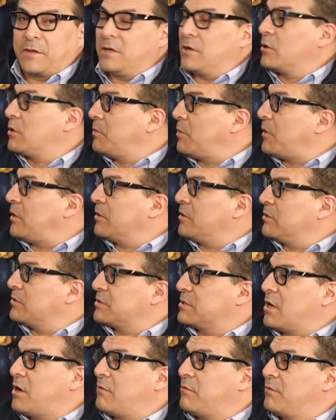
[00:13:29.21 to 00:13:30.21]
the younger part of
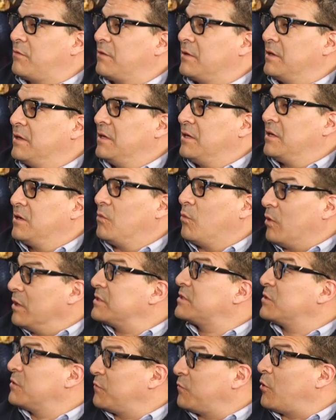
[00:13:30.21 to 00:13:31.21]
yourself
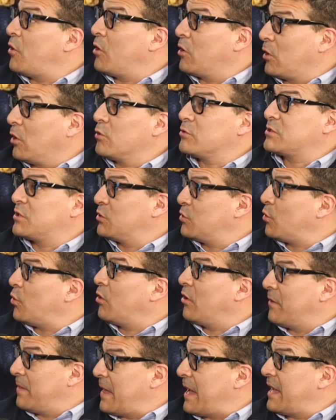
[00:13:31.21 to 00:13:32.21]
once and for all and close the
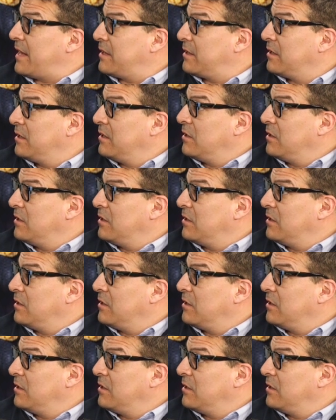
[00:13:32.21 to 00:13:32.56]
door on that